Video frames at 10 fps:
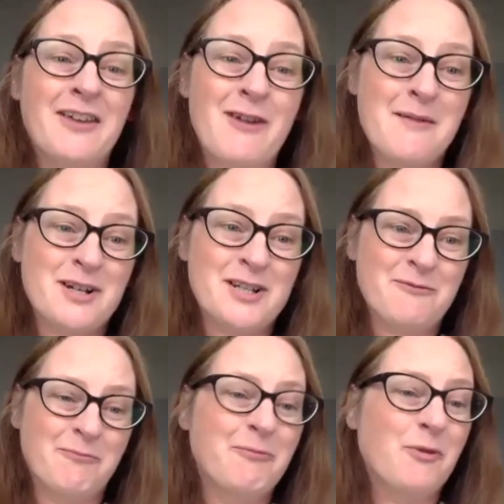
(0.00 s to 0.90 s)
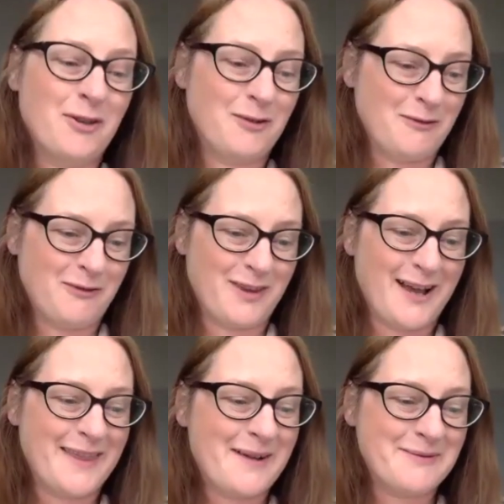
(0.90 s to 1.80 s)
very much, both of you, for
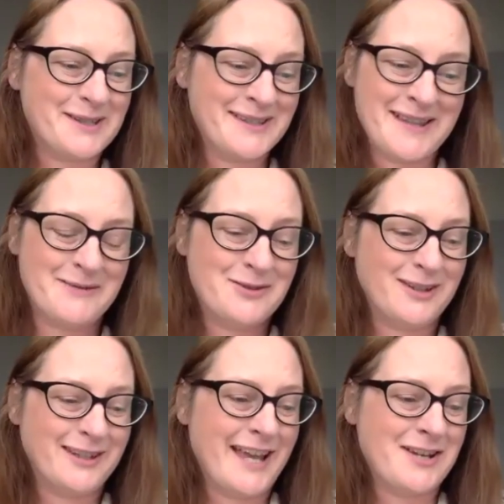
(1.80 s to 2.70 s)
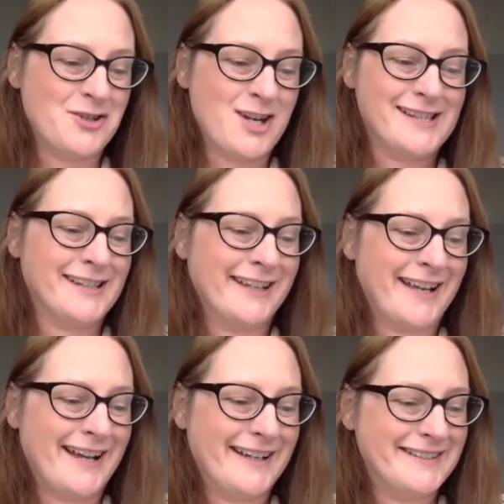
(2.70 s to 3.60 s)
that. That was that was really interesting,
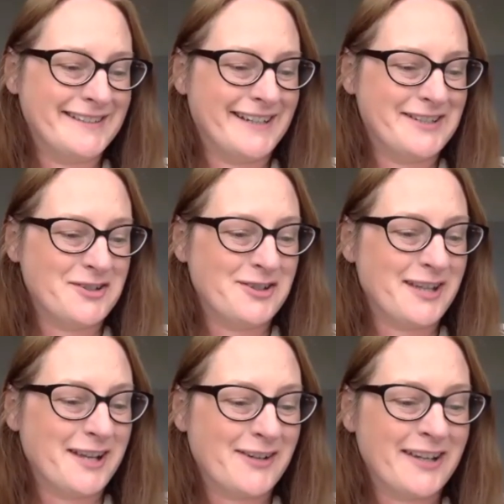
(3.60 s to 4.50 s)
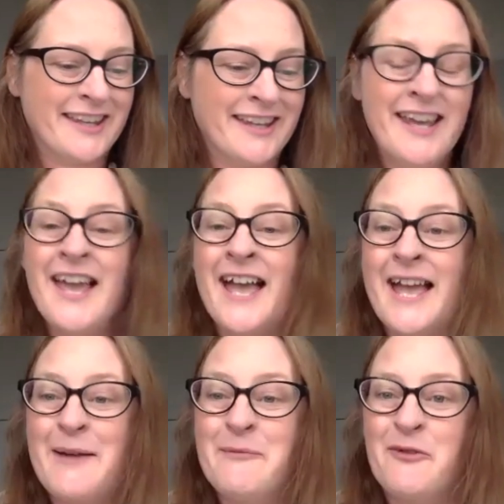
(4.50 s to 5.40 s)
and I enjoyed that greatly.
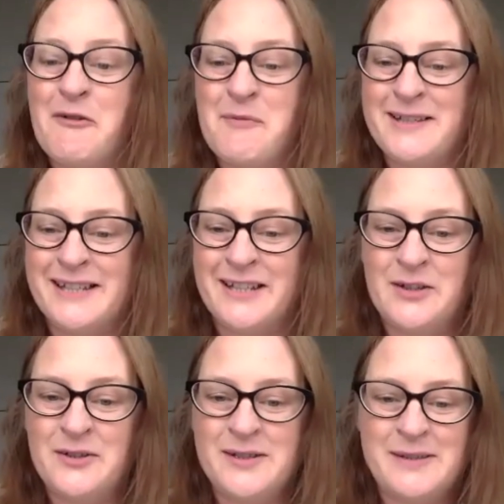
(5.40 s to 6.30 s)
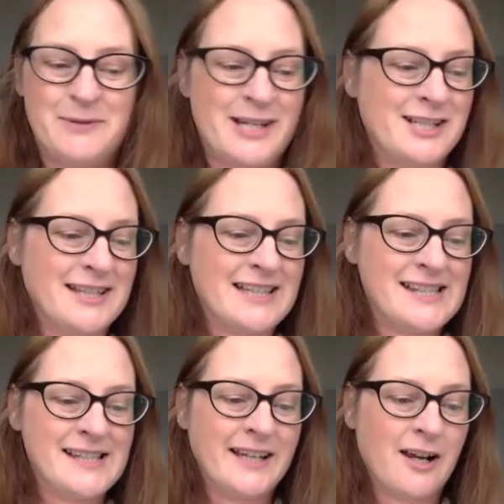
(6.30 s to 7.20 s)
Um, for everybody who's potentially
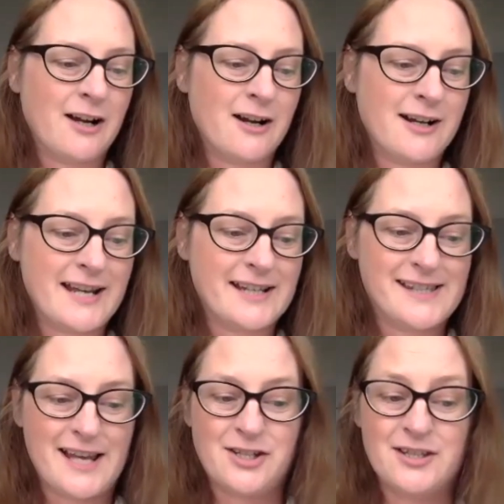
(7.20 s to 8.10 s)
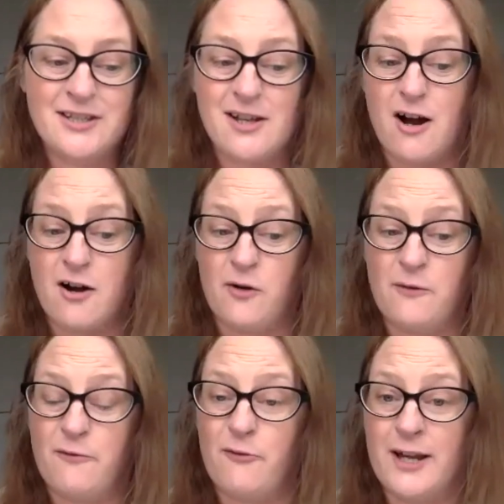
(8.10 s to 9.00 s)
listening, our next sessions are
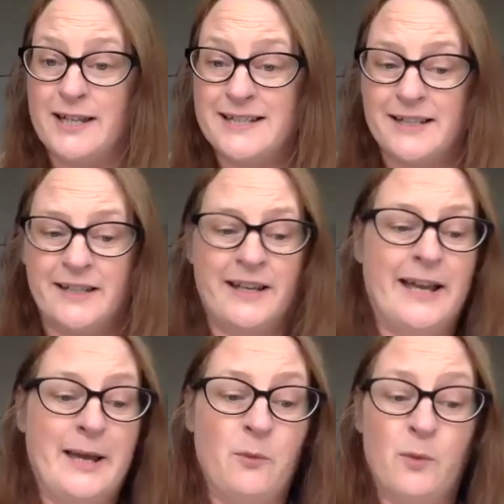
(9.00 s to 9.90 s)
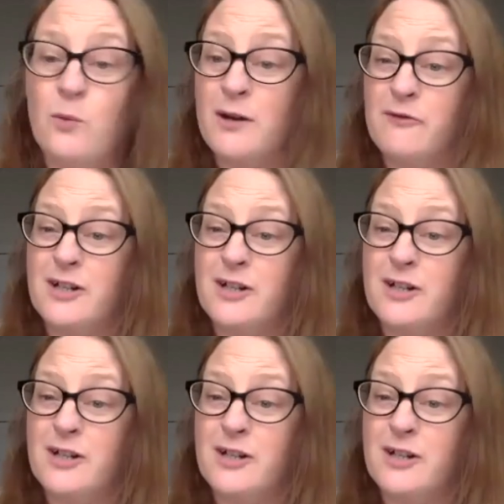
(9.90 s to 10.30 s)
on Friday, um, where one of our